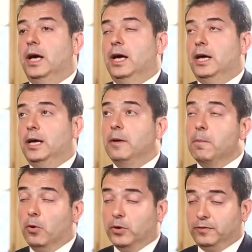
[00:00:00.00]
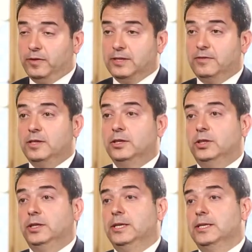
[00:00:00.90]
Uh, more invasive
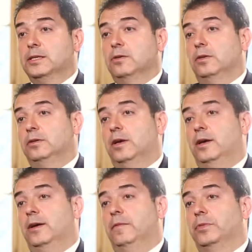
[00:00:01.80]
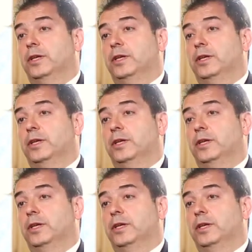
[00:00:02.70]
surgery is called uh,